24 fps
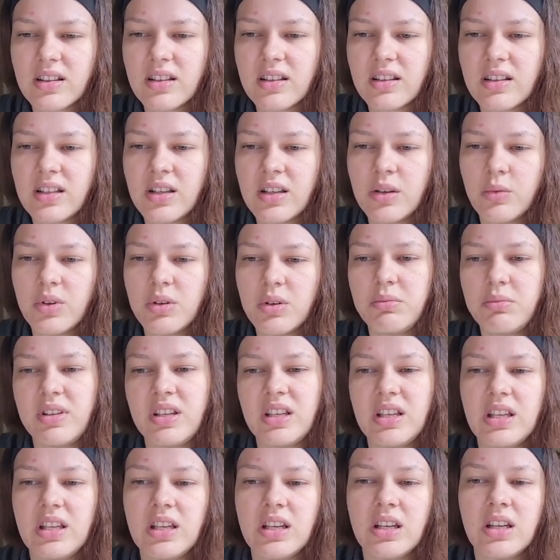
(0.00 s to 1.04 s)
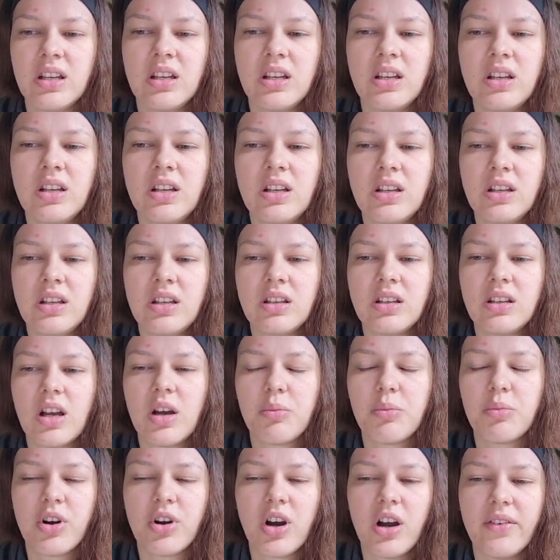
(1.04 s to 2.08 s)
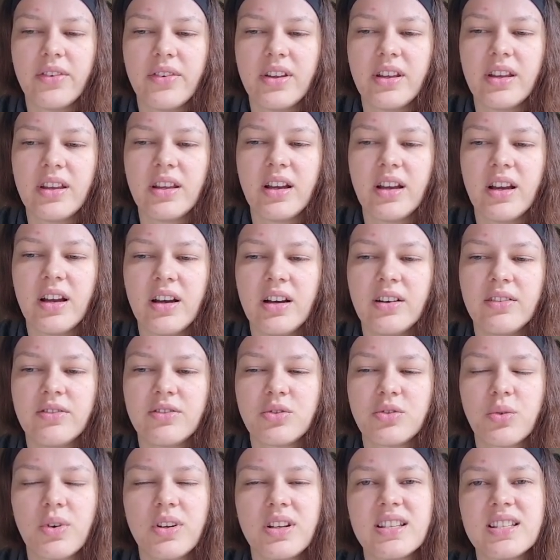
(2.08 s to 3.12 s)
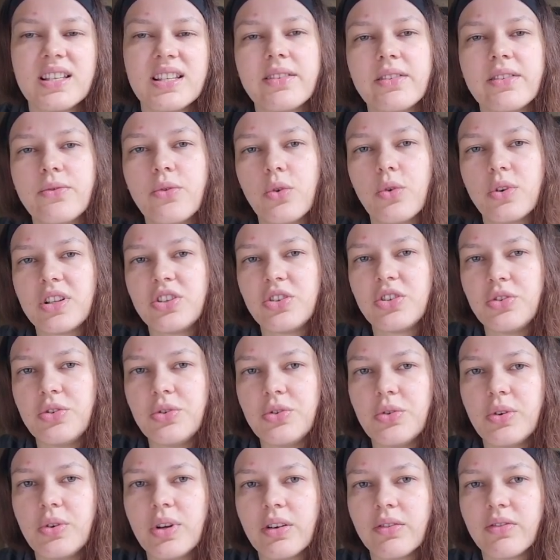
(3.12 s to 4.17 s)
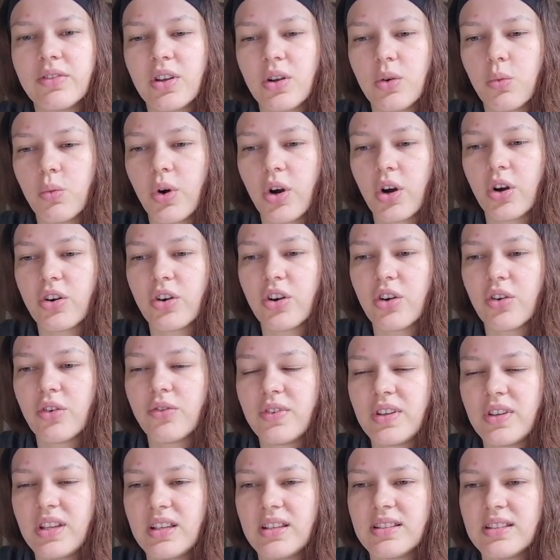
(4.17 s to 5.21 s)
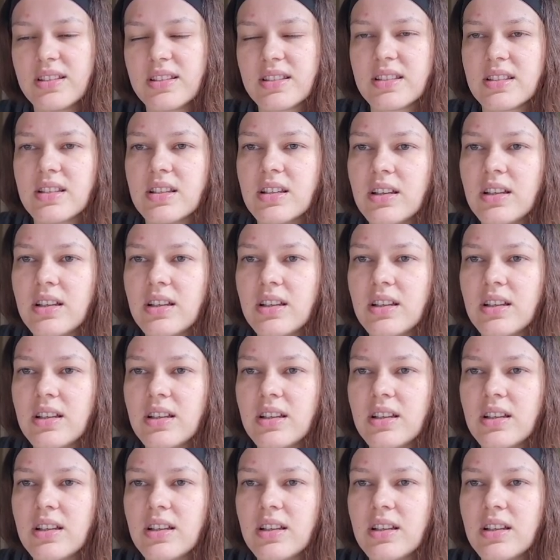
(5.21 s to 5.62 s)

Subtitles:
it would be a profit of $27.42 if there were no fees.